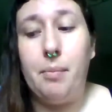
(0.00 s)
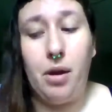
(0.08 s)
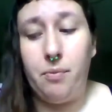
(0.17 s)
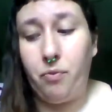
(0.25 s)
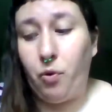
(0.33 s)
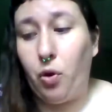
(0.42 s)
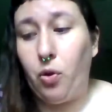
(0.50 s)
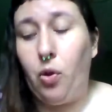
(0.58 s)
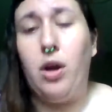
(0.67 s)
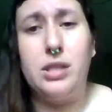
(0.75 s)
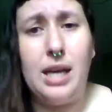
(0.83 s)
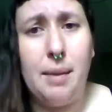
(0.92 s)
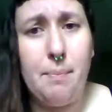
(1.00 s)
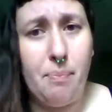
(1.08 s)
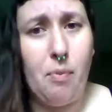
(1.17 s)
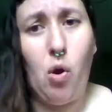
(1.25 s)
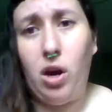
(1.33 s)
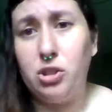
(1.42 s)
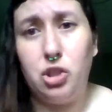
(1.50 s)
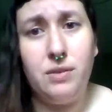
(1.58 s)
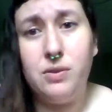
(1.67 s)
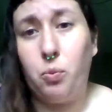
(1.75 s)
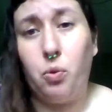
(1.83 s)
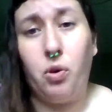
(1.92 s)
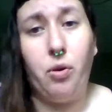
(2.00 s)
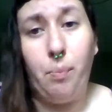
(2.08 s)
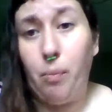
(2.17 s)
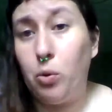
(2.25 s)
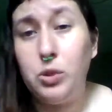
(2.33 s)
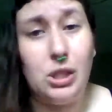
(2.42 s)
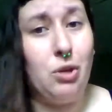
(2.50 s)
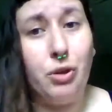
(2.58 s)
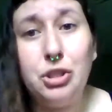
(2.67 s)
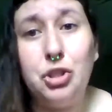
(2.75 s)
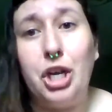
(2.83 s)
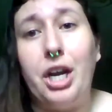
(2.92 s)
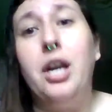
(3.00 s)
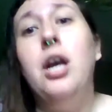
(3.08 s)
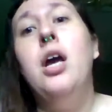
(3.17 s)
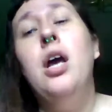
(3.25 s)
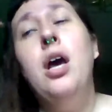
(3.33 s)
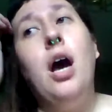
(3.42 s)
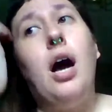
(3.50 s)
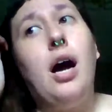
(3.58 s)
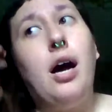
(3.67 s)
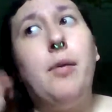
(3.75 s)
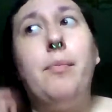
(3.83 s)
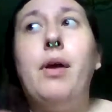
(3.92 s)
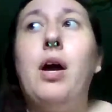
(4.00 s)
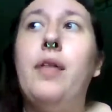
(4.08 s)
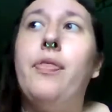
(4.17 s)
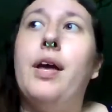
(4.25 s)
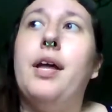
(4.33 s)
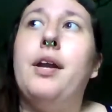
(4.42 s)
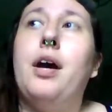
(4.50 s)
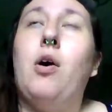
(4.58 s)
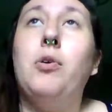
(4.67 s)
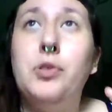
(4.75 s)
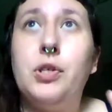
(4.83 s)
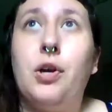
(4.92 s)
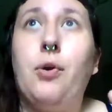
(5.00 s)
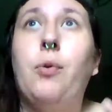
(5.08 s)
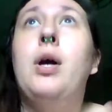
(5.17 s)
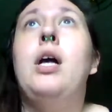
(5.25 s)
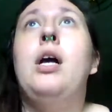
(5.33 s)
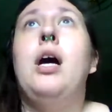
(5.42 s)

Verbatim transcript: Um, for a long time, Mohawk chiefs were mostly Christian, um, and then also.